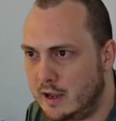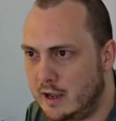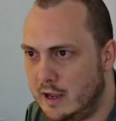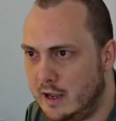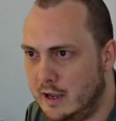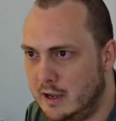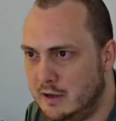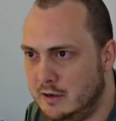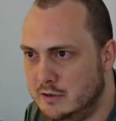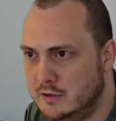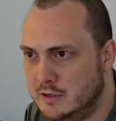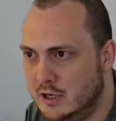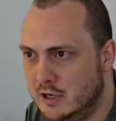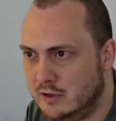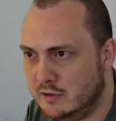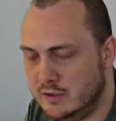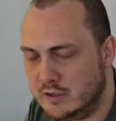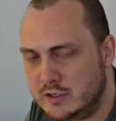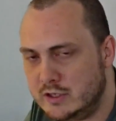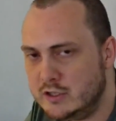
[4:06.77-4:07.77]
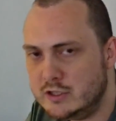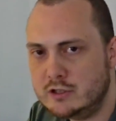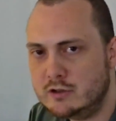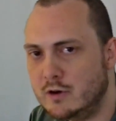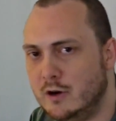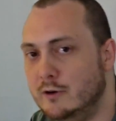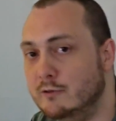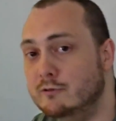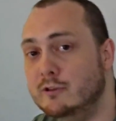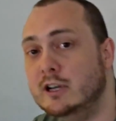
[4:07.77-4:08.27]
And this is your
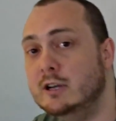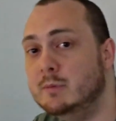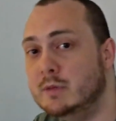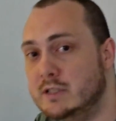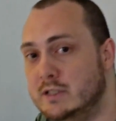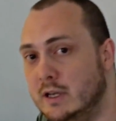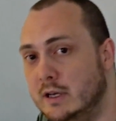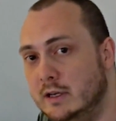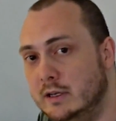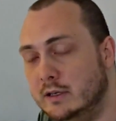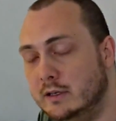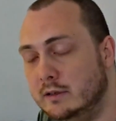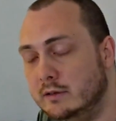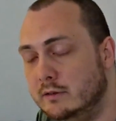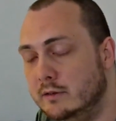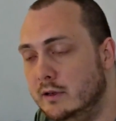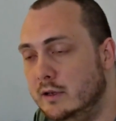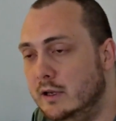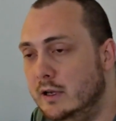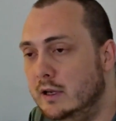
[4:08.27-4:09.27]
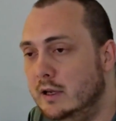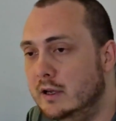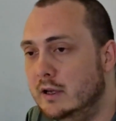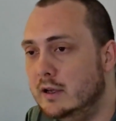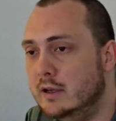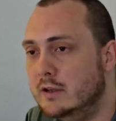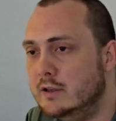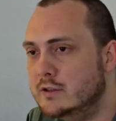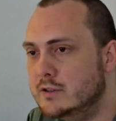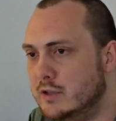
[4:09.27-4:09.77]
own family saying it.
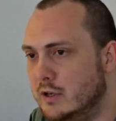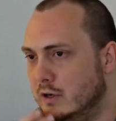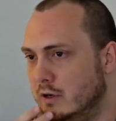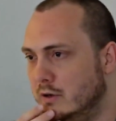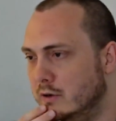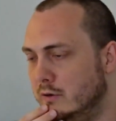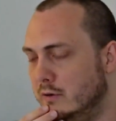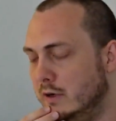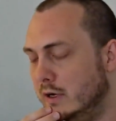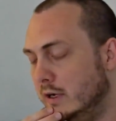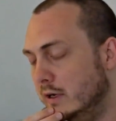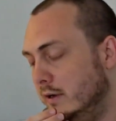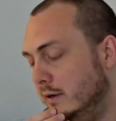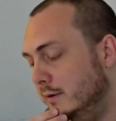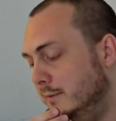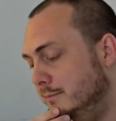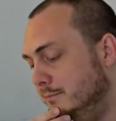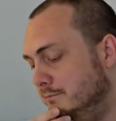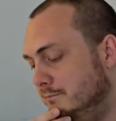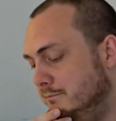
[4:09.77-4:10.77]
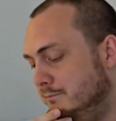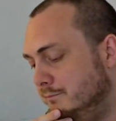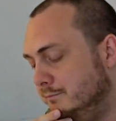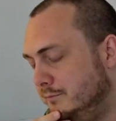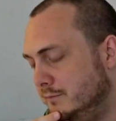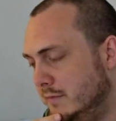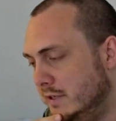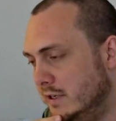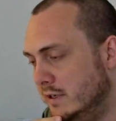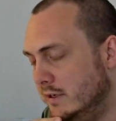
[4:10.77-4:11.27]
So,
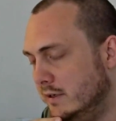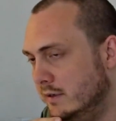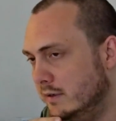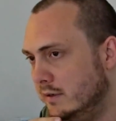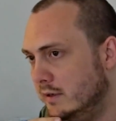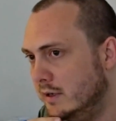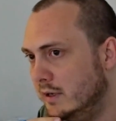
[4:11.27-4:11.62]
yeah.